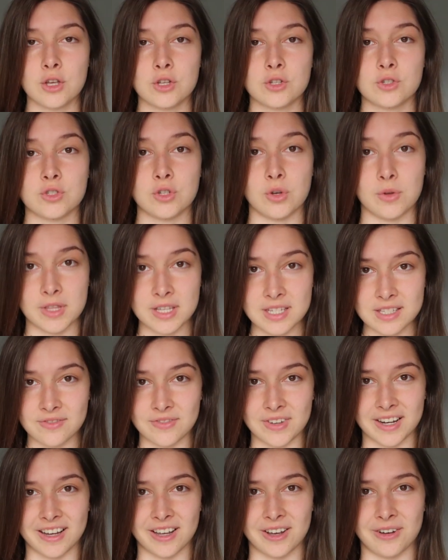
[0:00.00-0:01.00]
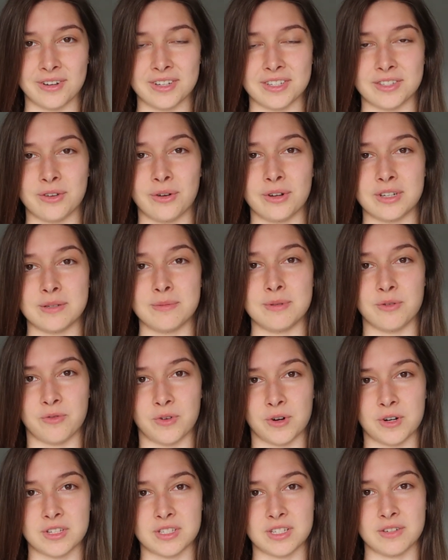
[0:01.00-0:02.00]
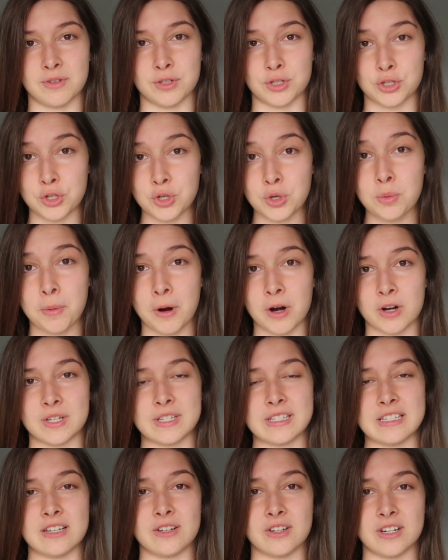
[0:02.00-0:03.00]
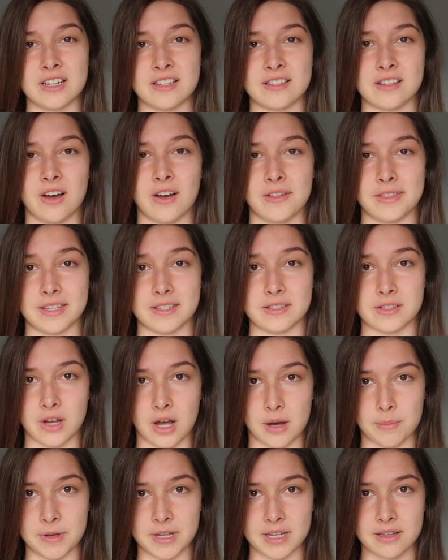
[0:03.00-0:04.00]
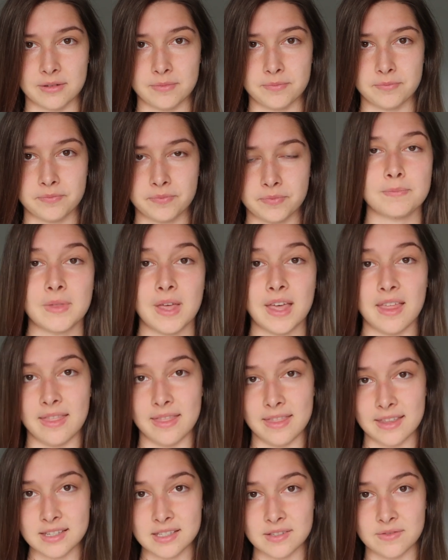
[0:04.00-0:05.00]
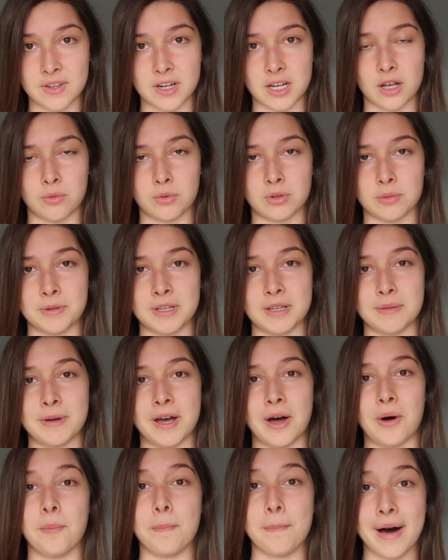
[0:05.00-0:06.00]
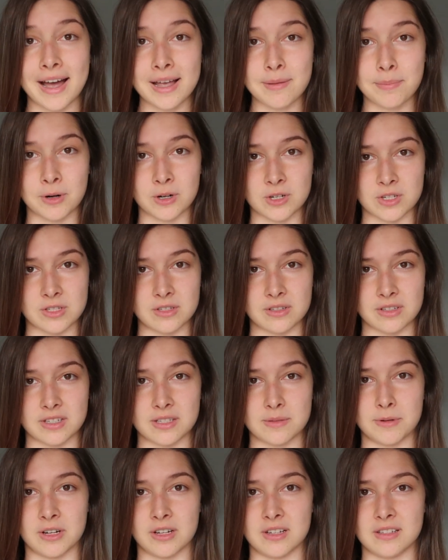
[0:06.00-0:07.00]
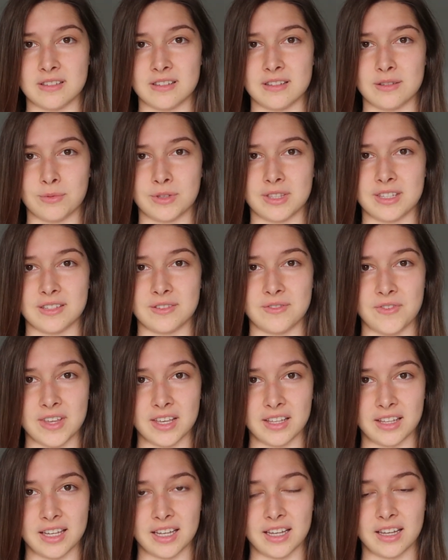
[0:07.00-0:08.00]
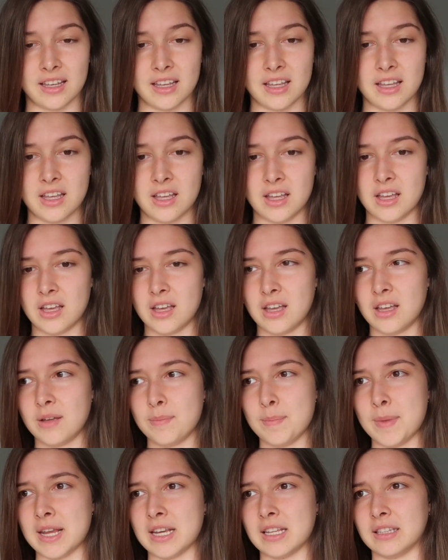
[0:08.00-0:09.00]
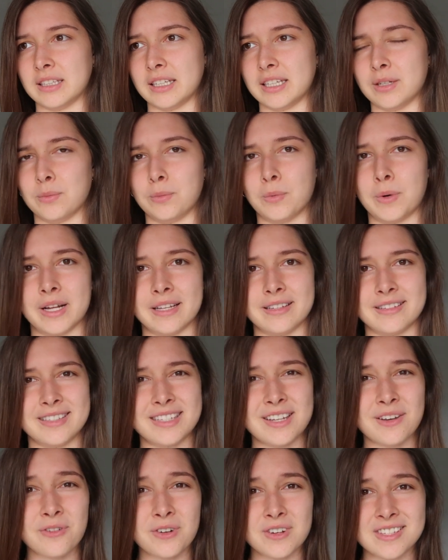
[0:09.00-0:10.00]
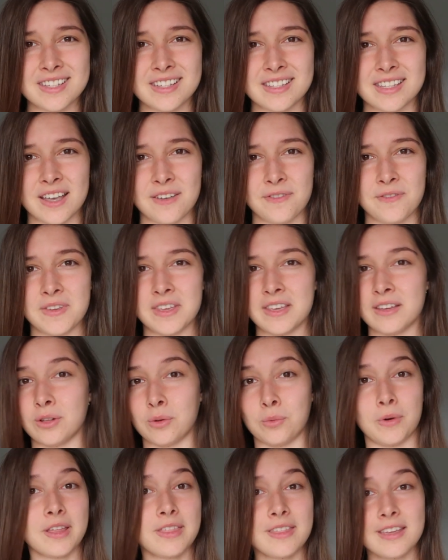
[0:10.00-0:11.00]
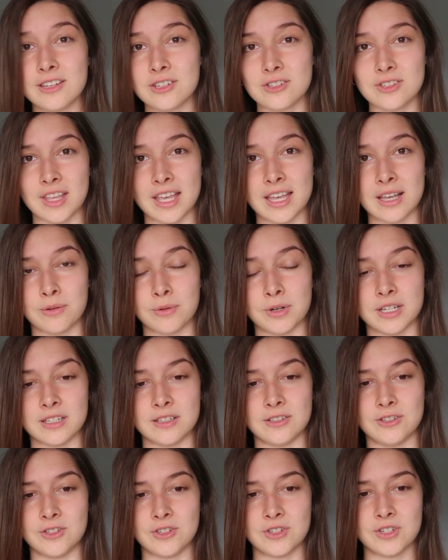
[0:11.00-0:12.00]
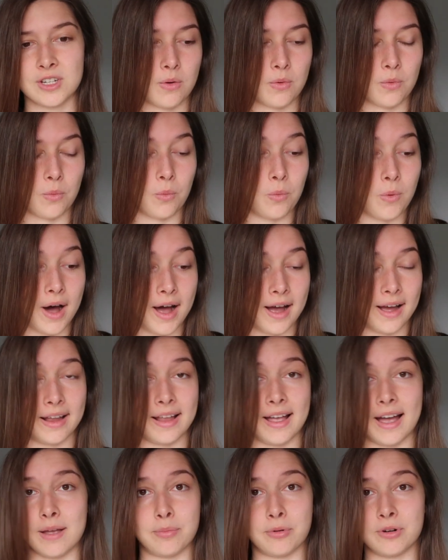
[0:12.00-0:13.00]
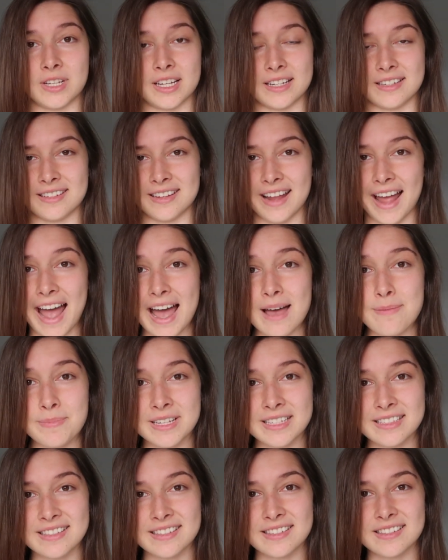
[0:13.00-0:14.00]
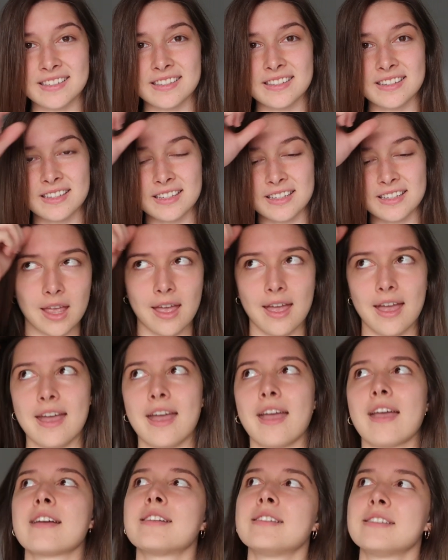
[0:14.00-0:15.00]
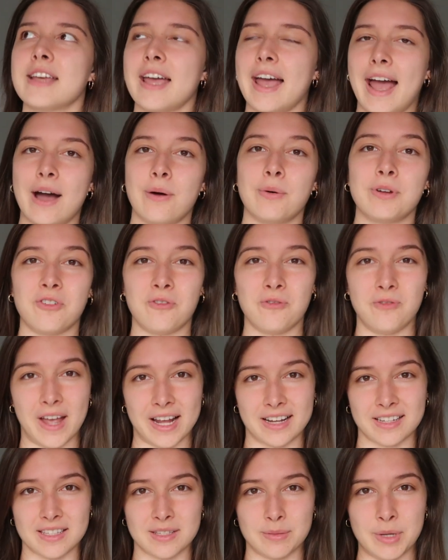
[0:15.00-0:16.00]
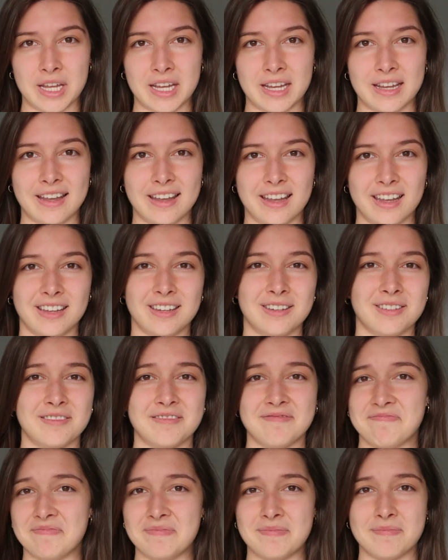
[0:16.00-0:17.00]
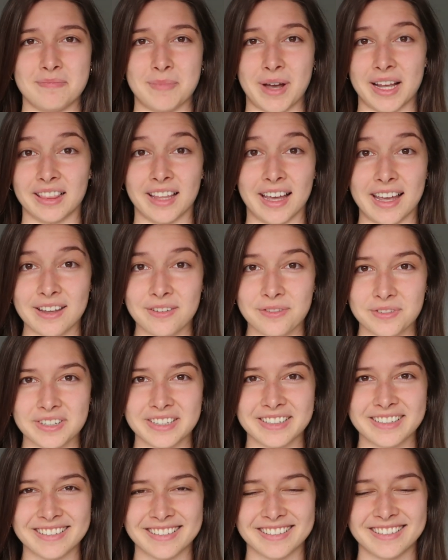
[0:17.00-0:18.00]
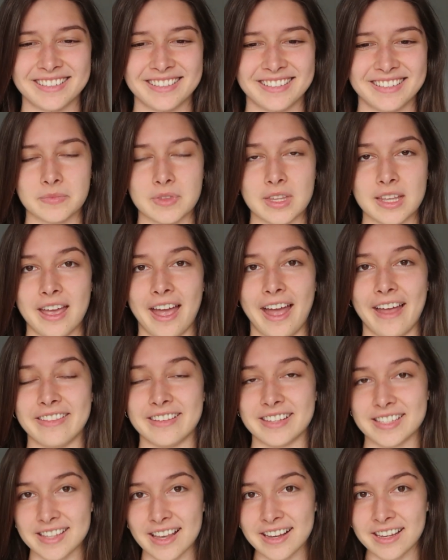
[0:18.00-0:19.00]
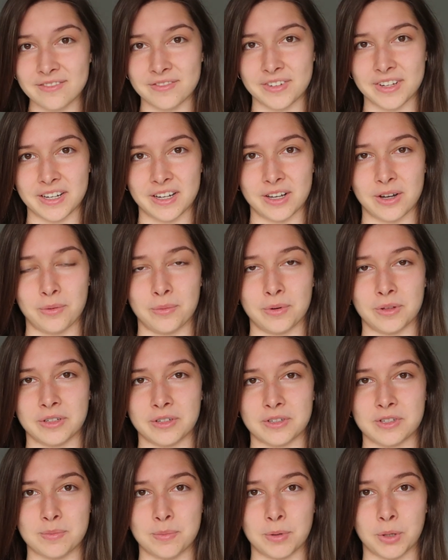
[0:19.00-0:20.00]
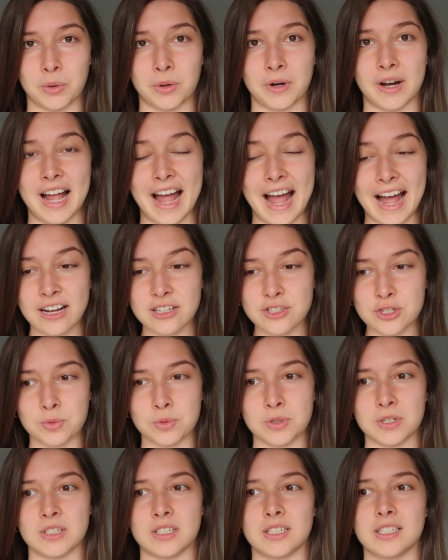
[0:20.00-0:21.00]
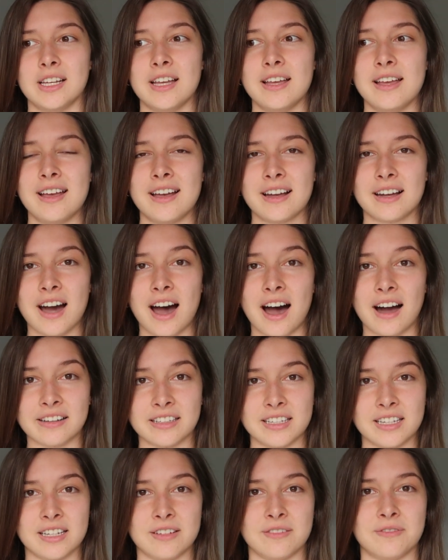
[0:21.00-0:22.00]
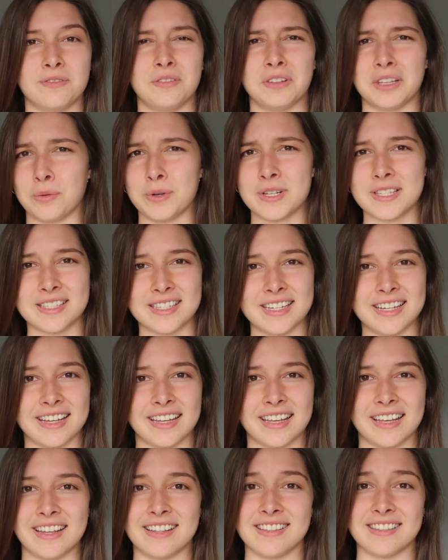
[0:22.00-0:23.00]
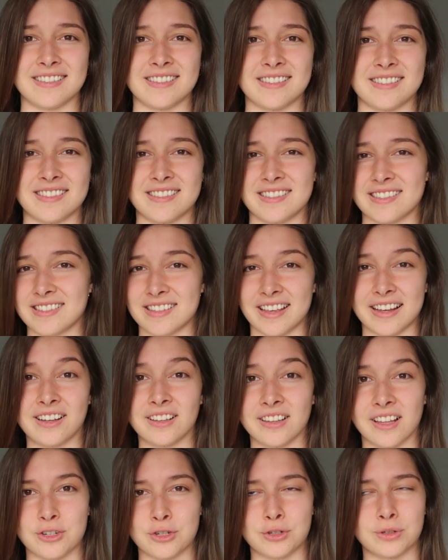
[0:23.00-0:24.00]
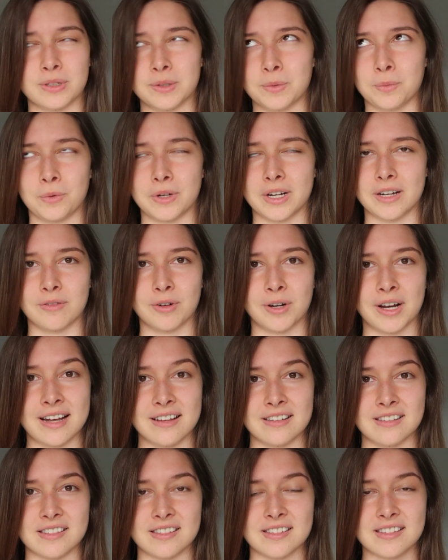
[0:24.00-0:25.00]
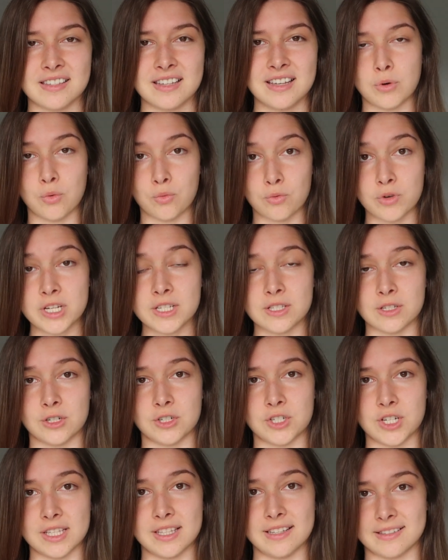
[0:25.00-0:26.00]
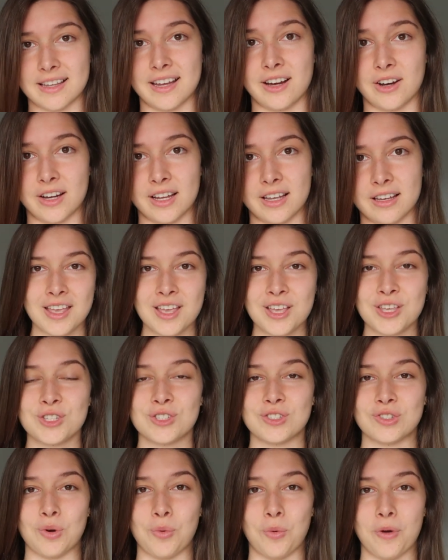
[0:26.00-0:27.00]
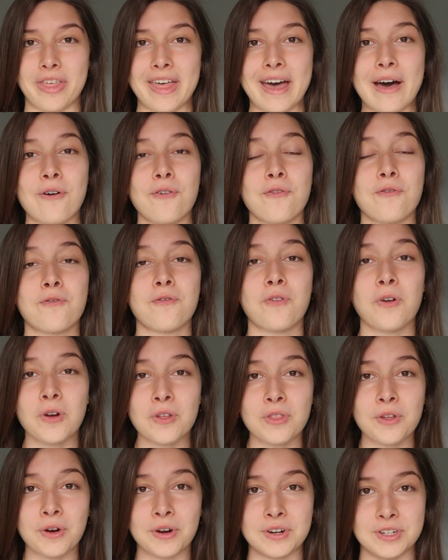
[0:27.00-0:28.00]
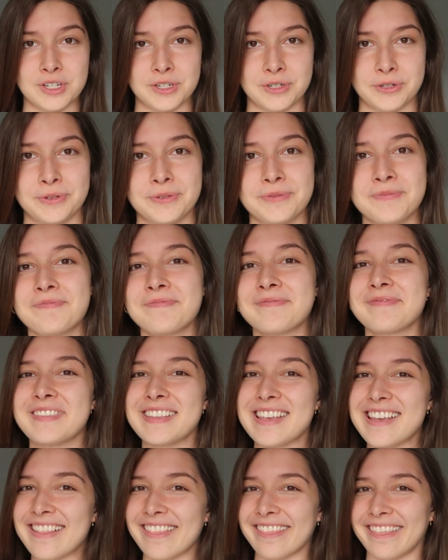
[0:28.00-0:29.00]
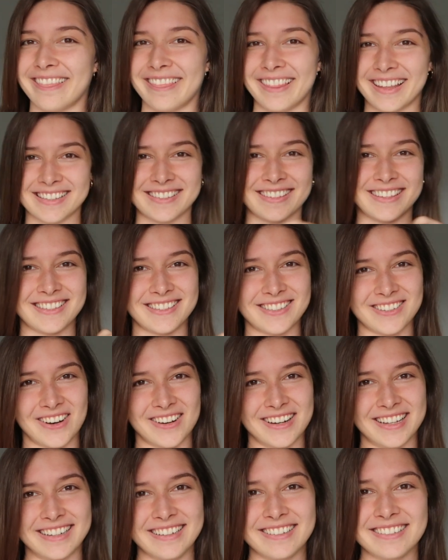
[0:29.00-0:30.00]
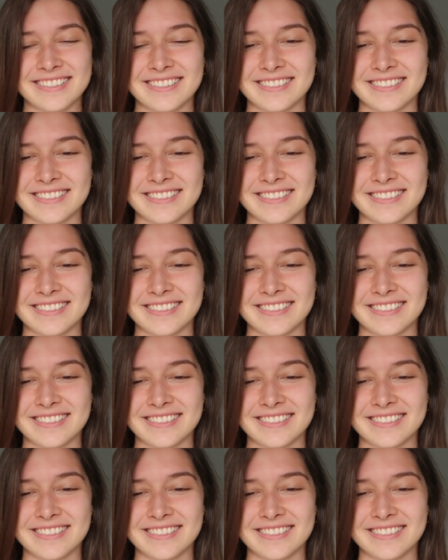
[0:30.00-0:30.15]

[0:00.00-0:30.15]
So this video is going to be the first of a two-part series on this topic. This video will be about my personal experiences with this feeling, mainly what differences I feel with each language, why I predict it happens, and how it affects me in my life. And the second video will explore actual cognitive, linguistic, and psychological and whatever else research in this area. So without further ado, let's get started.